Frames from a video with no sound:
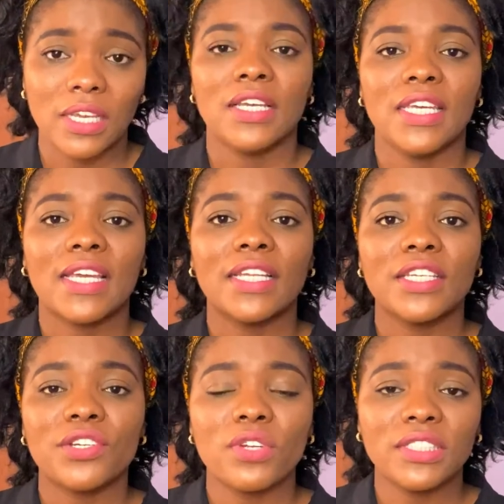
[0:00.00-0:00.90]
It can
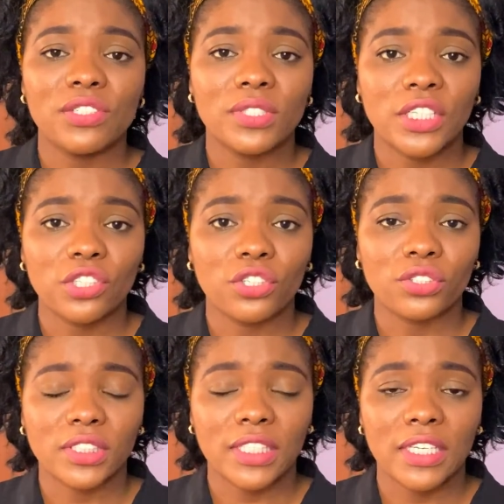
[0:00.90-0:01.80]
increase irritation on your
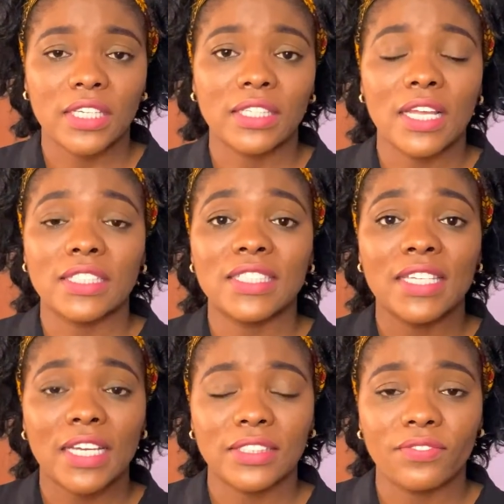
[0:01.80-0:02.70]
skin and
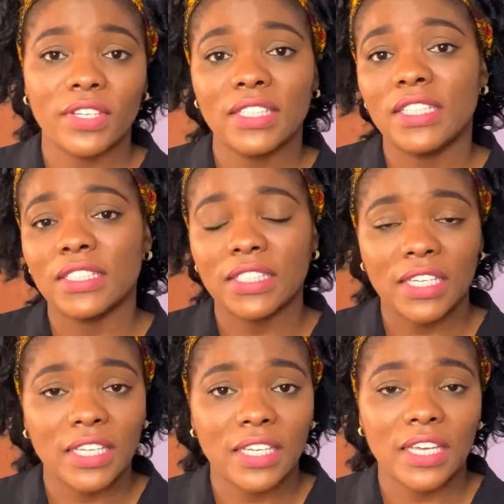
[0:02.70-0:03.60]
deactivate these
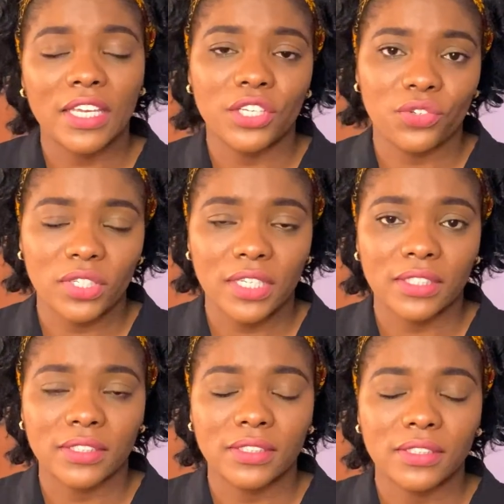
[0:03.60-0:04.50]
skincare
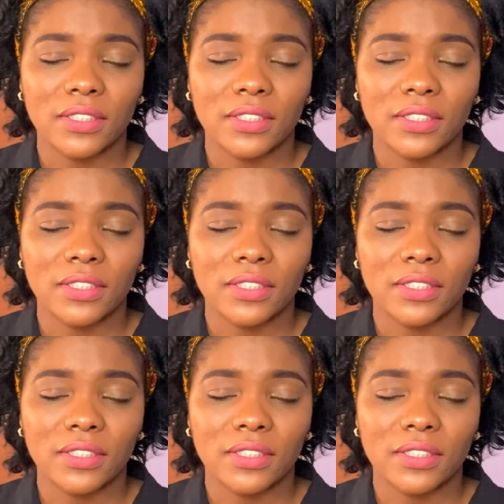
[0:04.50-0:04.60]
ingredients.